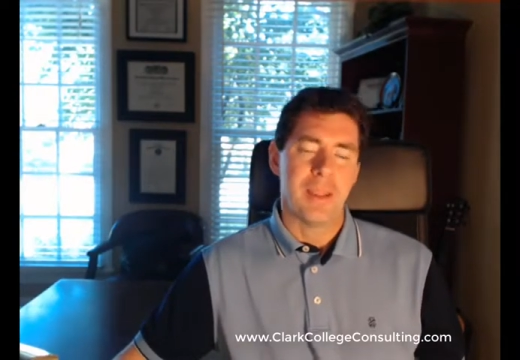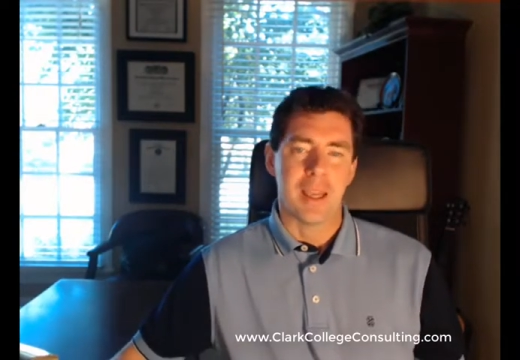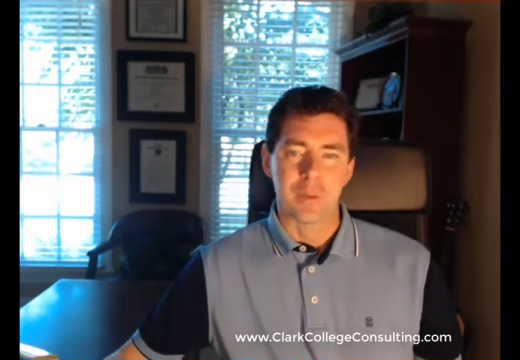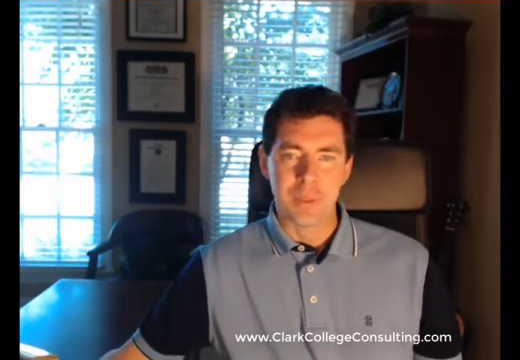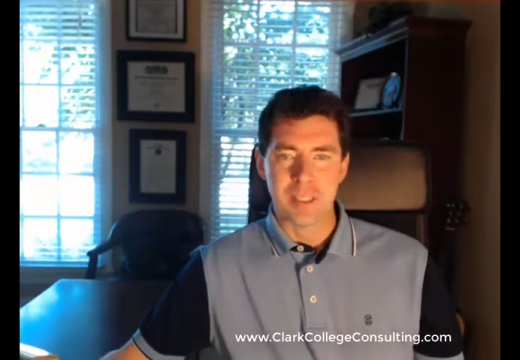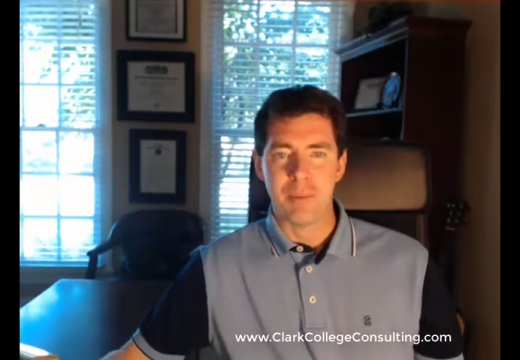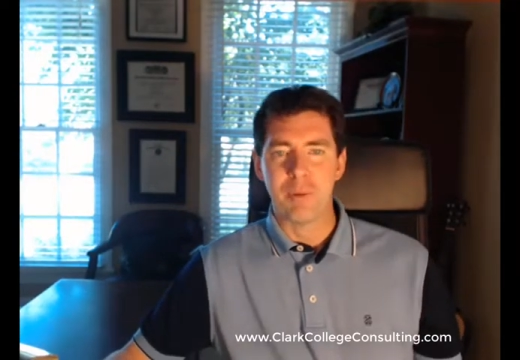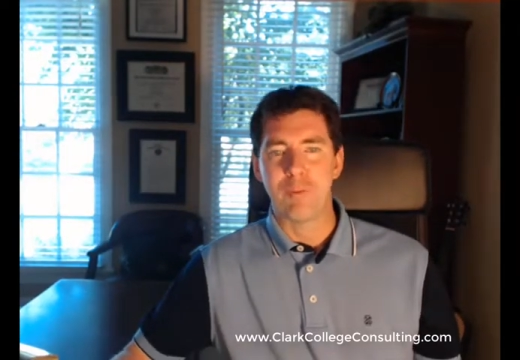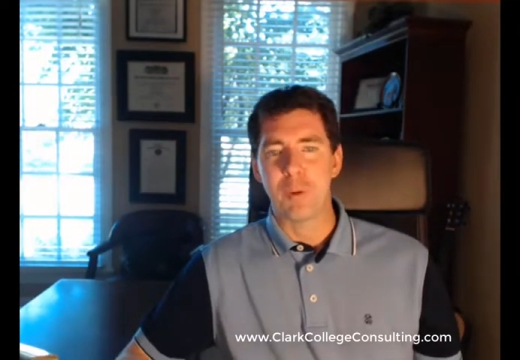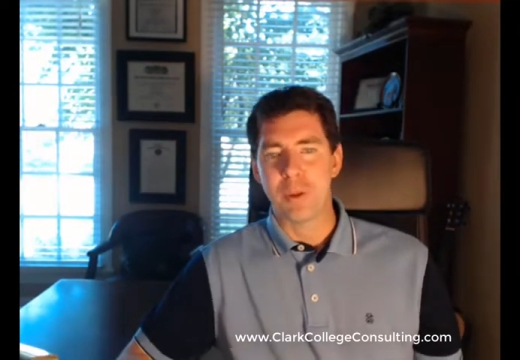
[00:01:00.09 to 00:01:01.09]
As we said
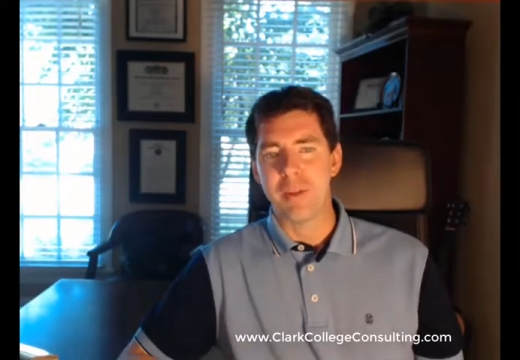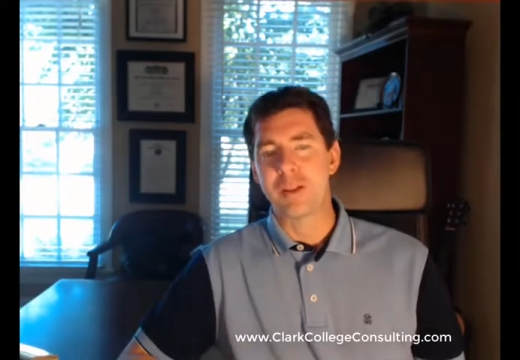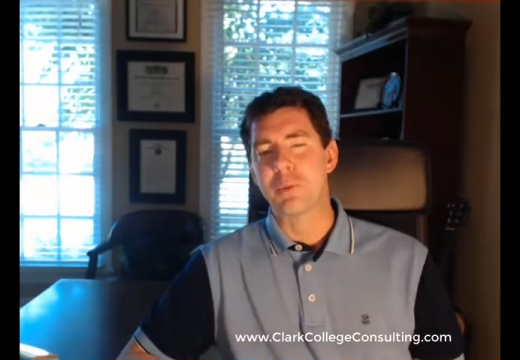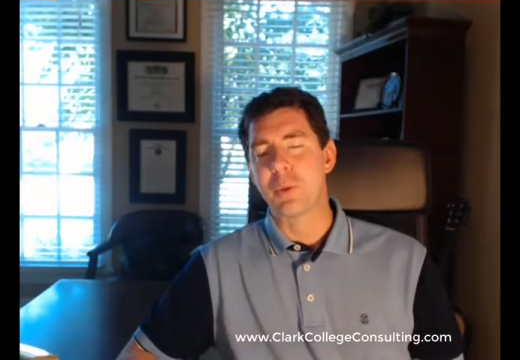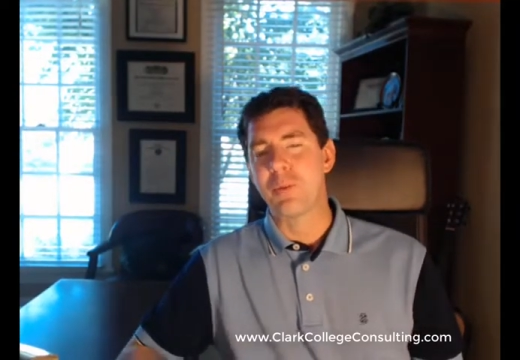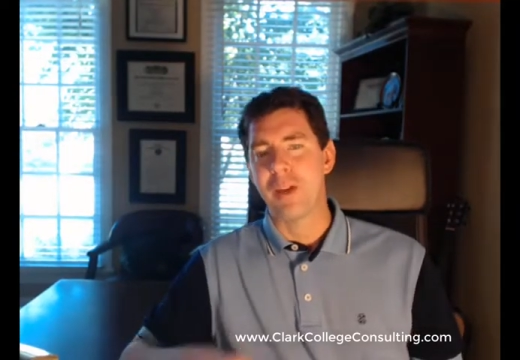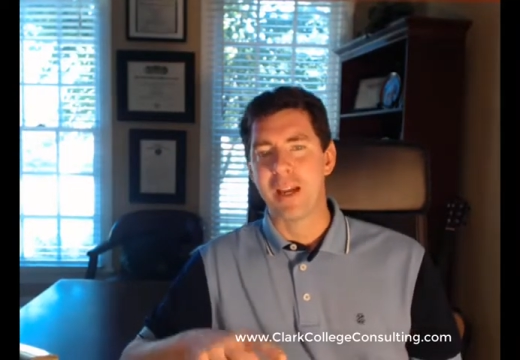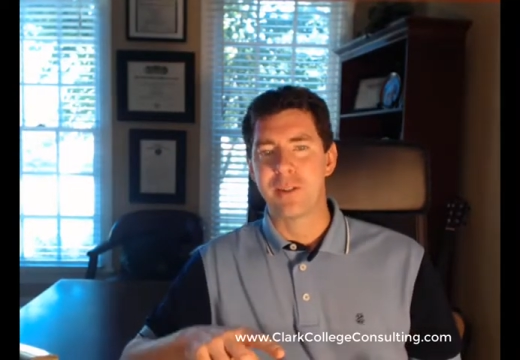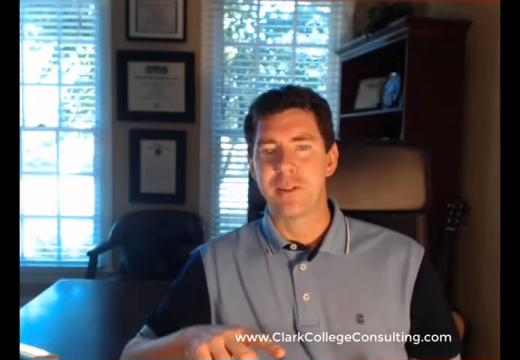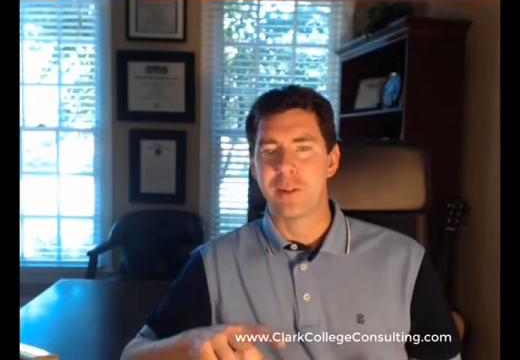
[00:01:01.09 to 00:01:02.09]
before, the measurable
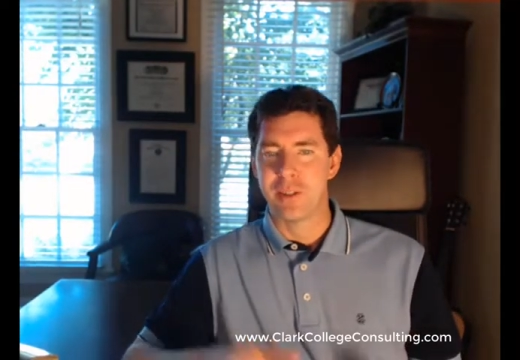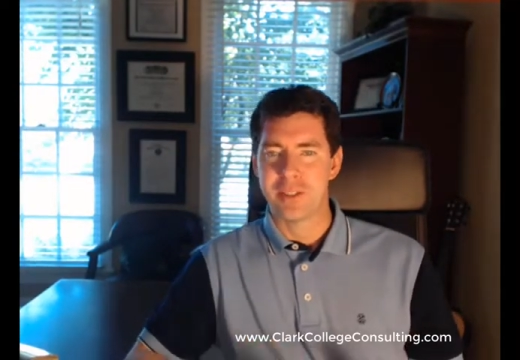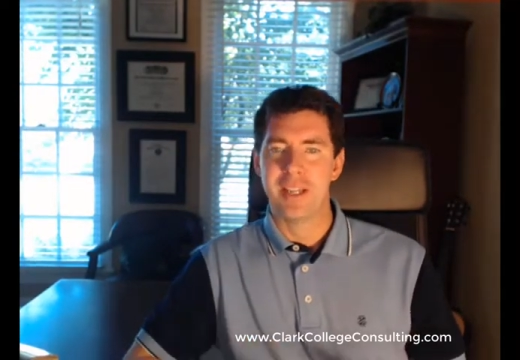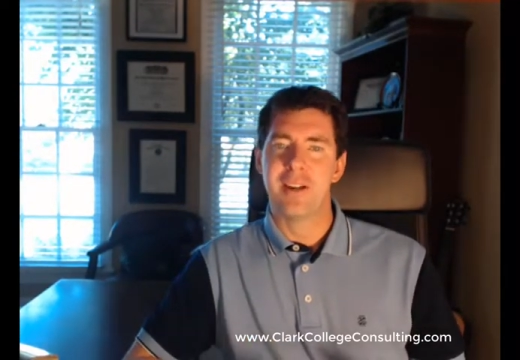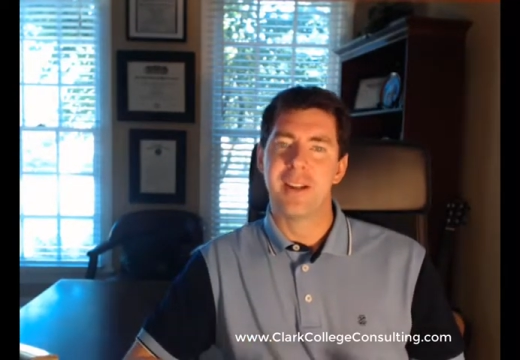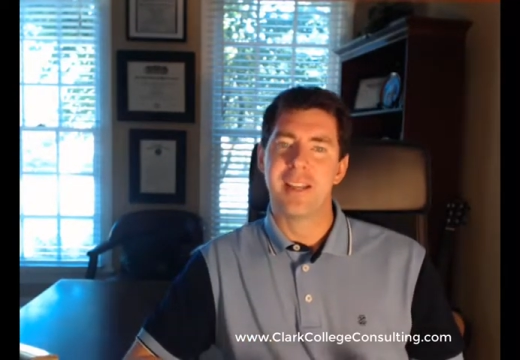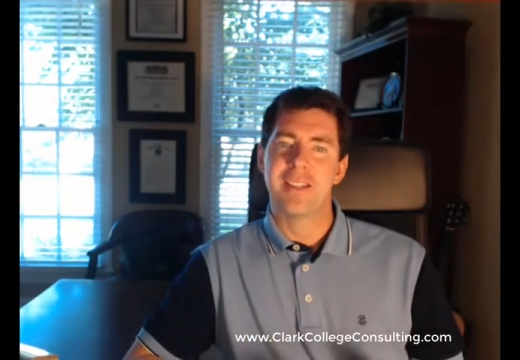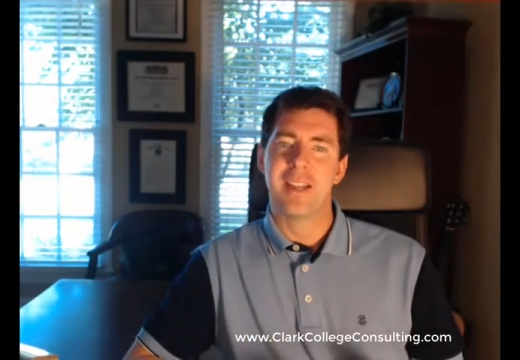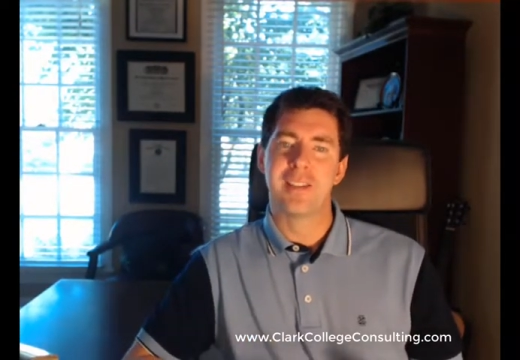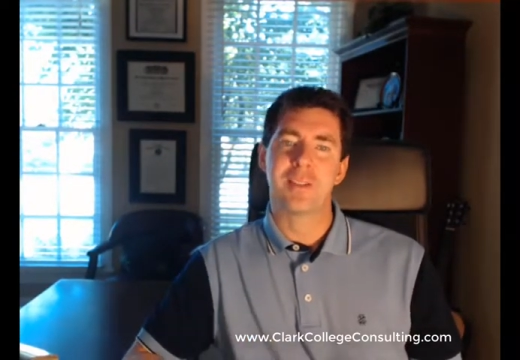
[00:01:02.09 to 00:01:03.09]
factors are your standardized
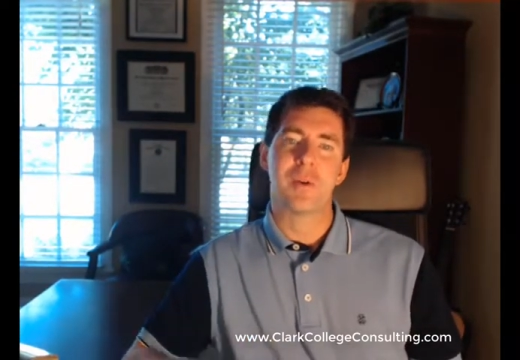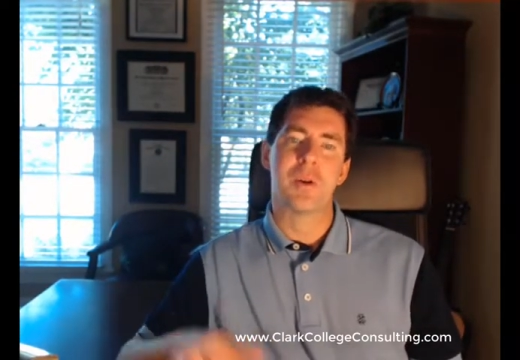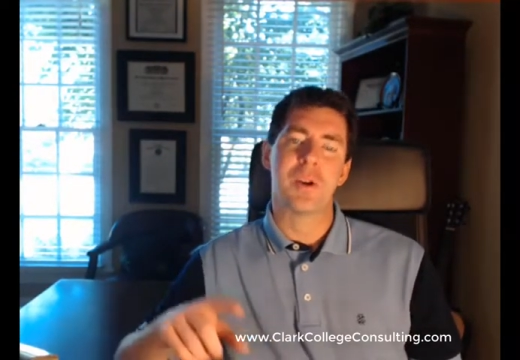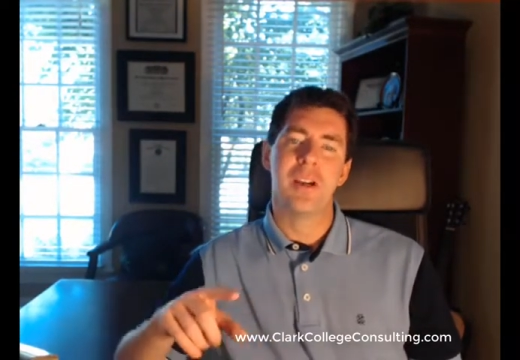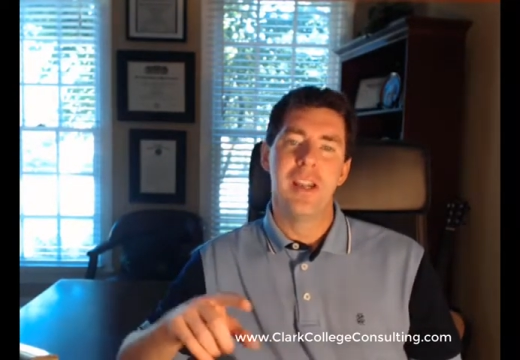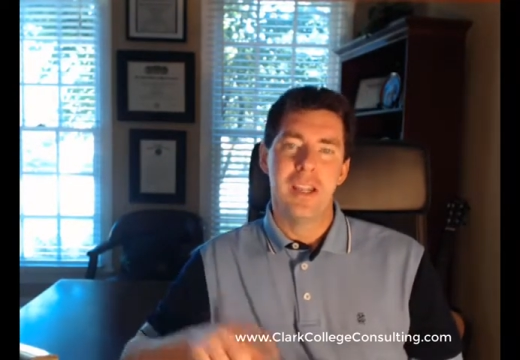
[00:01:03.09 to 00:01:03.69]
test score,